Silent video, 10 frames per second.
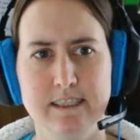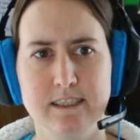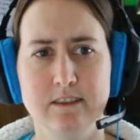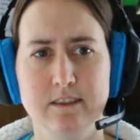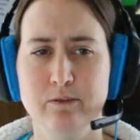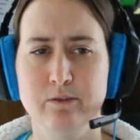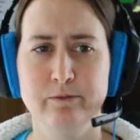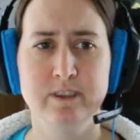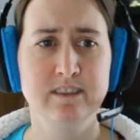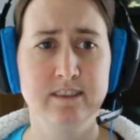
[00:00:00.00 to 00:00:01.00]
don't
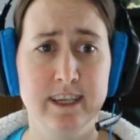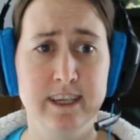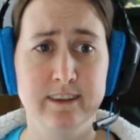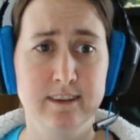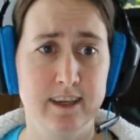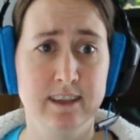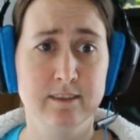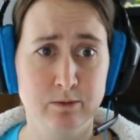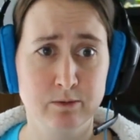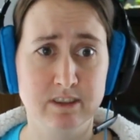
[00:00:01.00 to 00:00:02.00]
freeze to death. I live
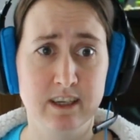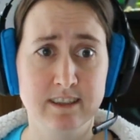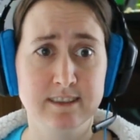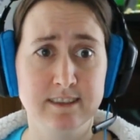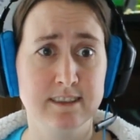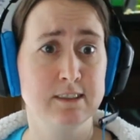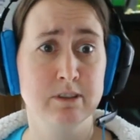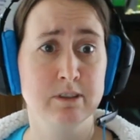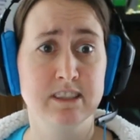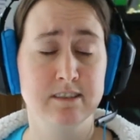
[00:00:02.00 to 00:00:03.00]
in Wisconsin and it's
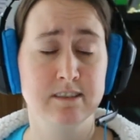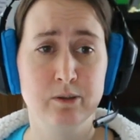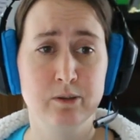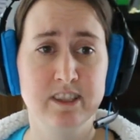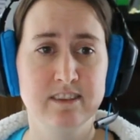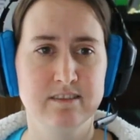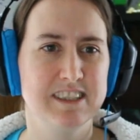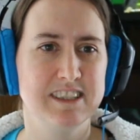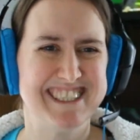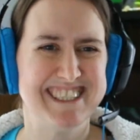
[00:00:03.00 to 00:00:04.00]
really snowy.
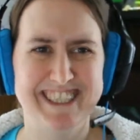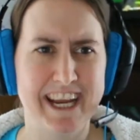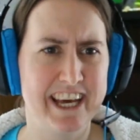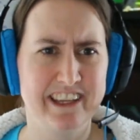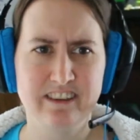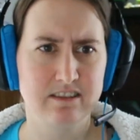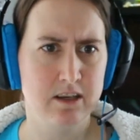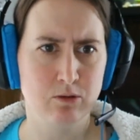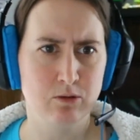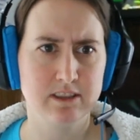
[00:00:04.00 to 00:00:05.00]
Stay out of the
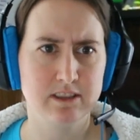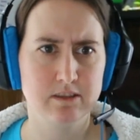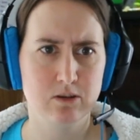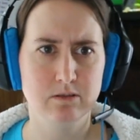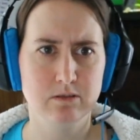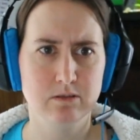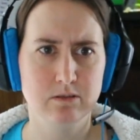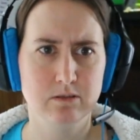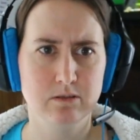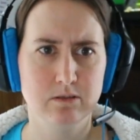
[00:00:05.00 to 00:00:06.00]
snow. It's cold.
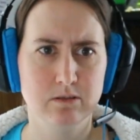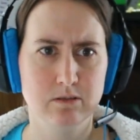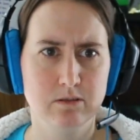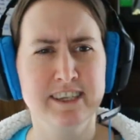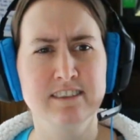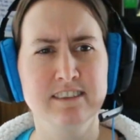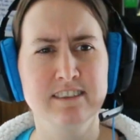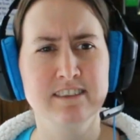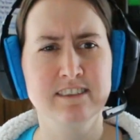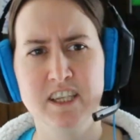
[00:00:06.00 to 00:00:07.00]
Unless you like to
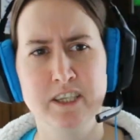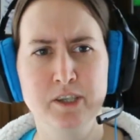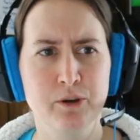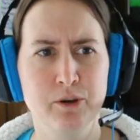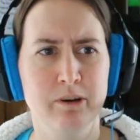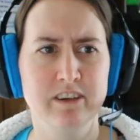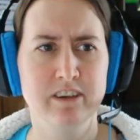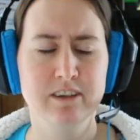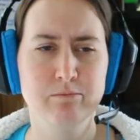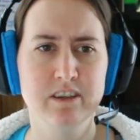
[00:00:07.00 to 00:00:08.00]
ski, then you can go out in
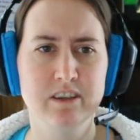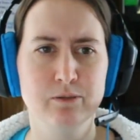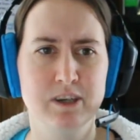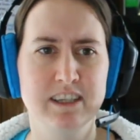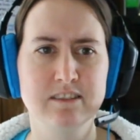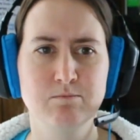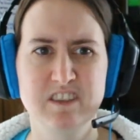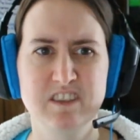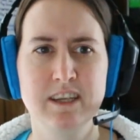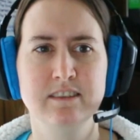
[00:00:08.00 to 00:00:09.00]
it. But otherwise,
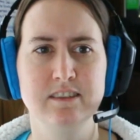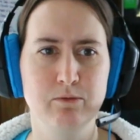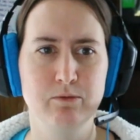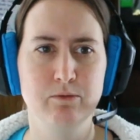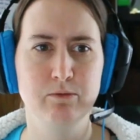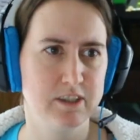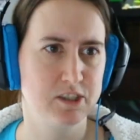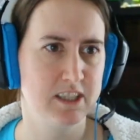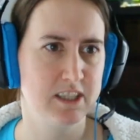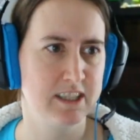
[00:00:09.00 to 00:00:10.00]
stay inside with your fish
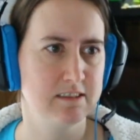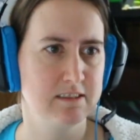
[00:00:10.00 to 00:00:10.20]
tanks.